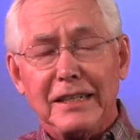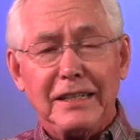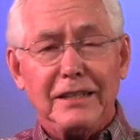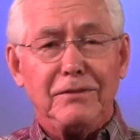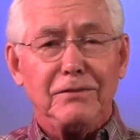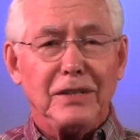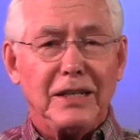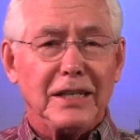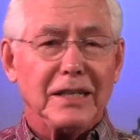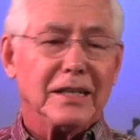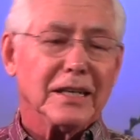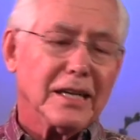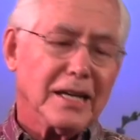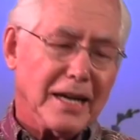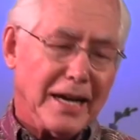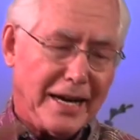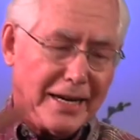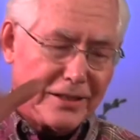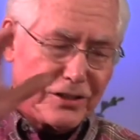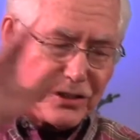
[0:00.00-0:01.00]
evening
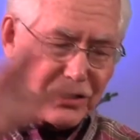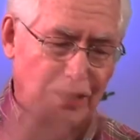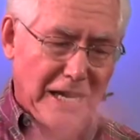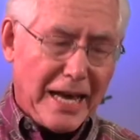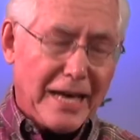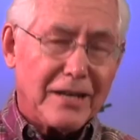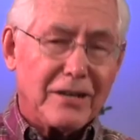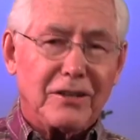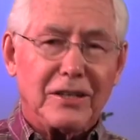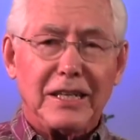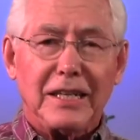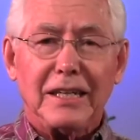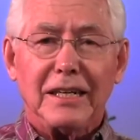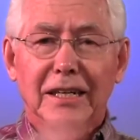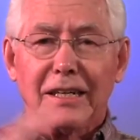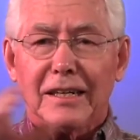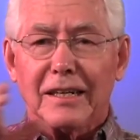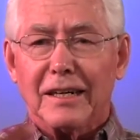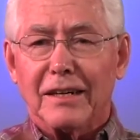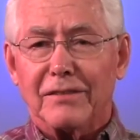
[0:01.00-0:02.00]
and Saturday,
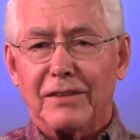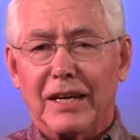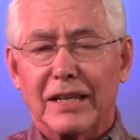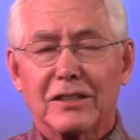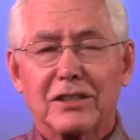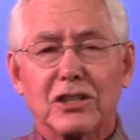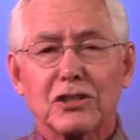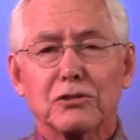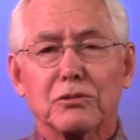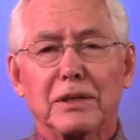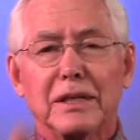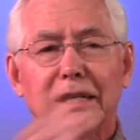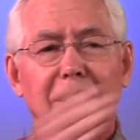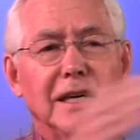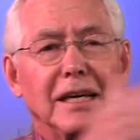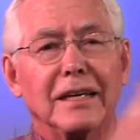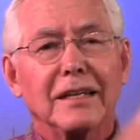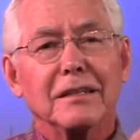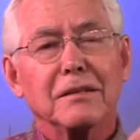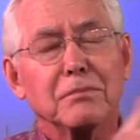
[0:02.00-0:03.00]
not this
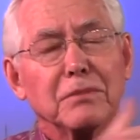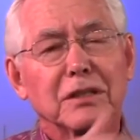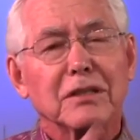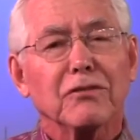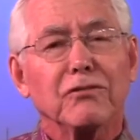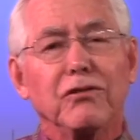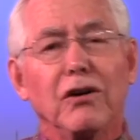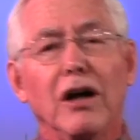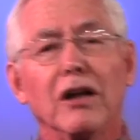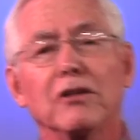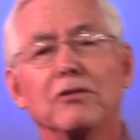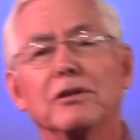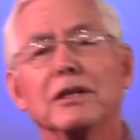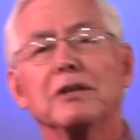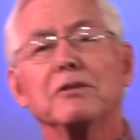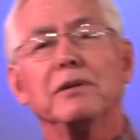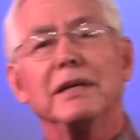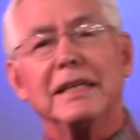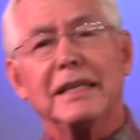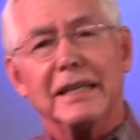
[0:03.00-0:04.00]
weekend, but the
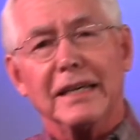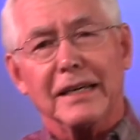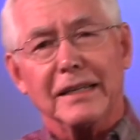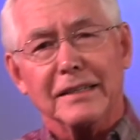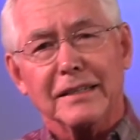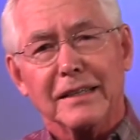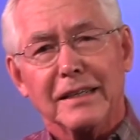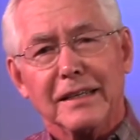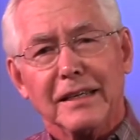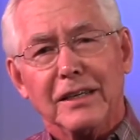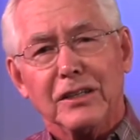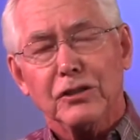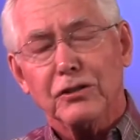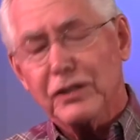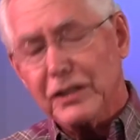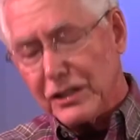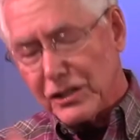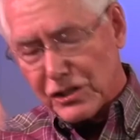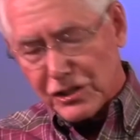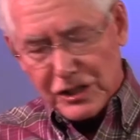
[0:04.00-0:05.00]
following weekend. You
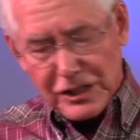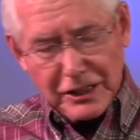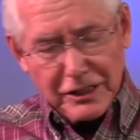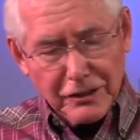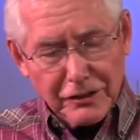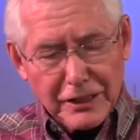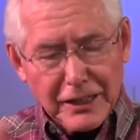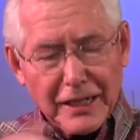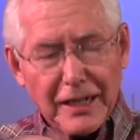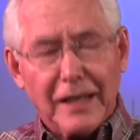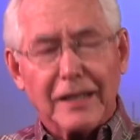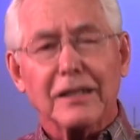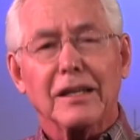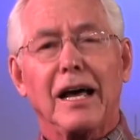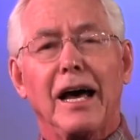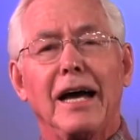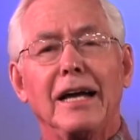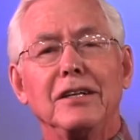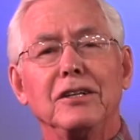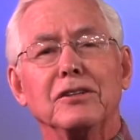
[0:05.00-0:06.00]
can still get
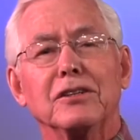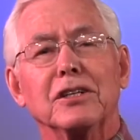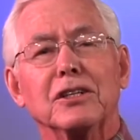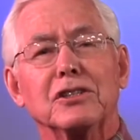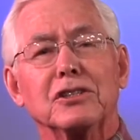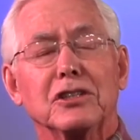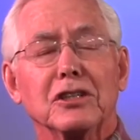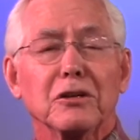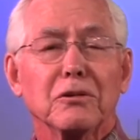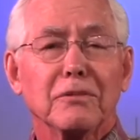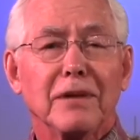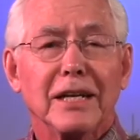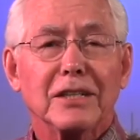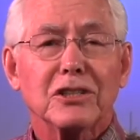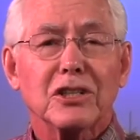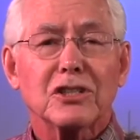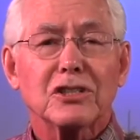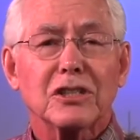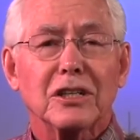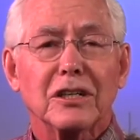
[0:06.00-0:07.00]
online. You can still
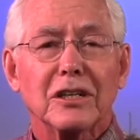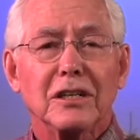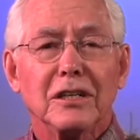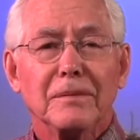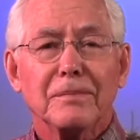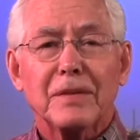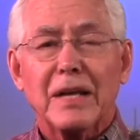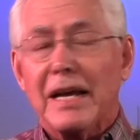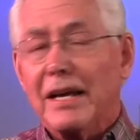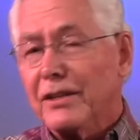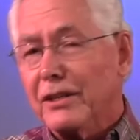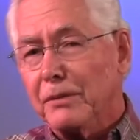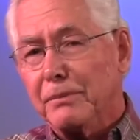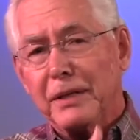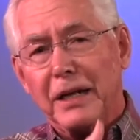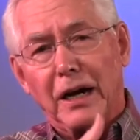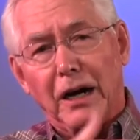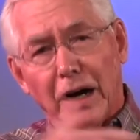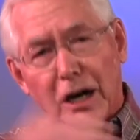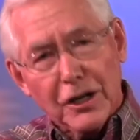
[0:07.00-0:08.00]
register. There'll
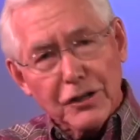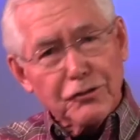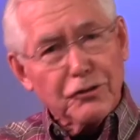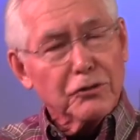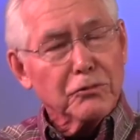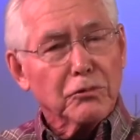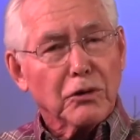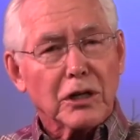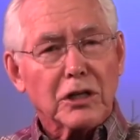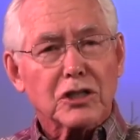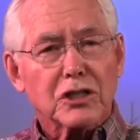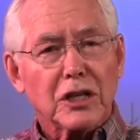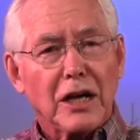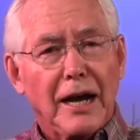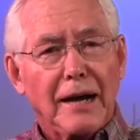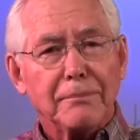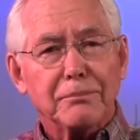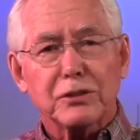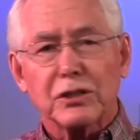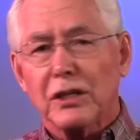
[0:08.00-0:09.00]
be 100
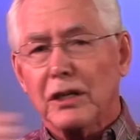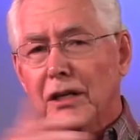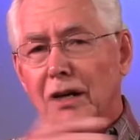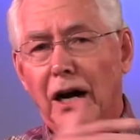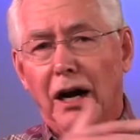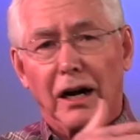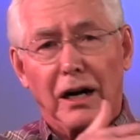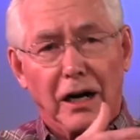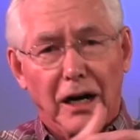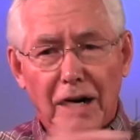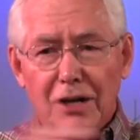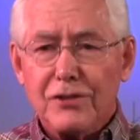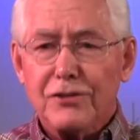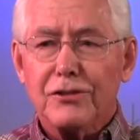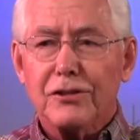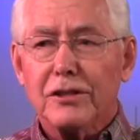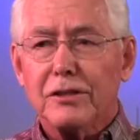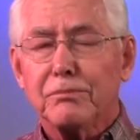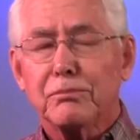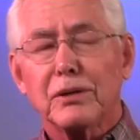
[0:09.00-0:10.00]
workshops,
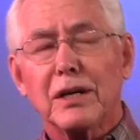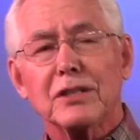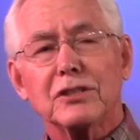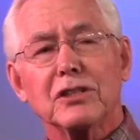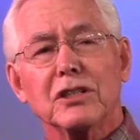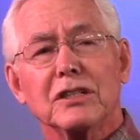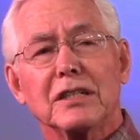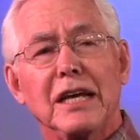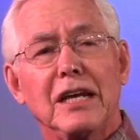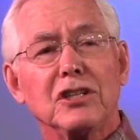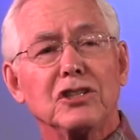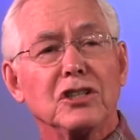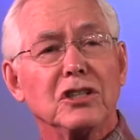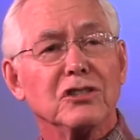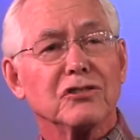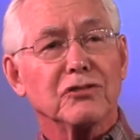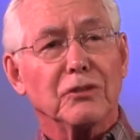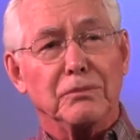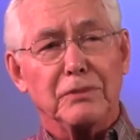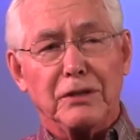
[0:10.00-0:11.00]
100
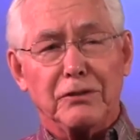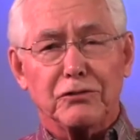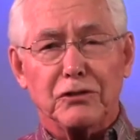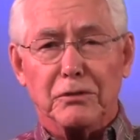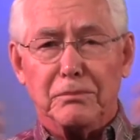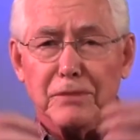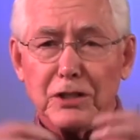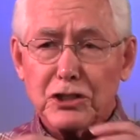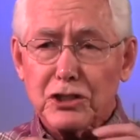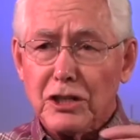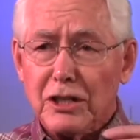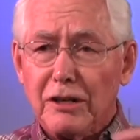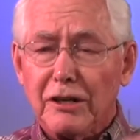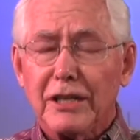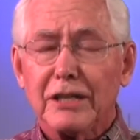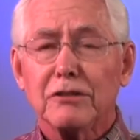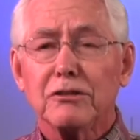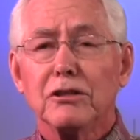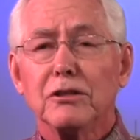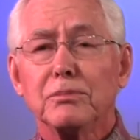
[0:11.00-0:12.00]
presentations from different
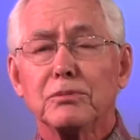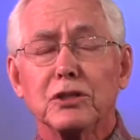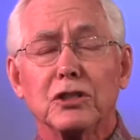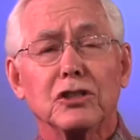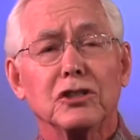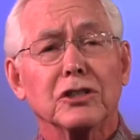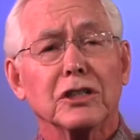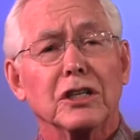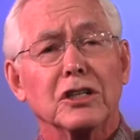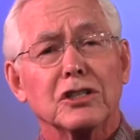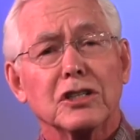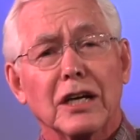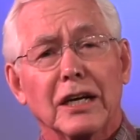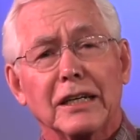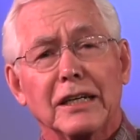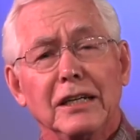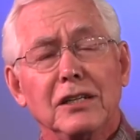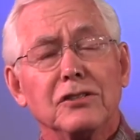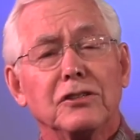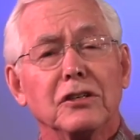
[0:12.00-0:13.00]
missionary groups that you can
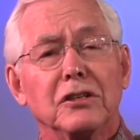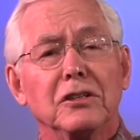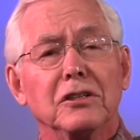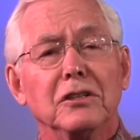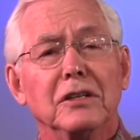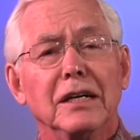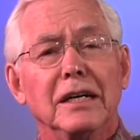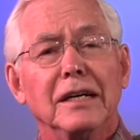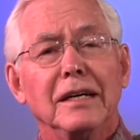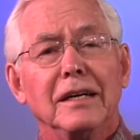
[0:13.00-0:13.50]
check into.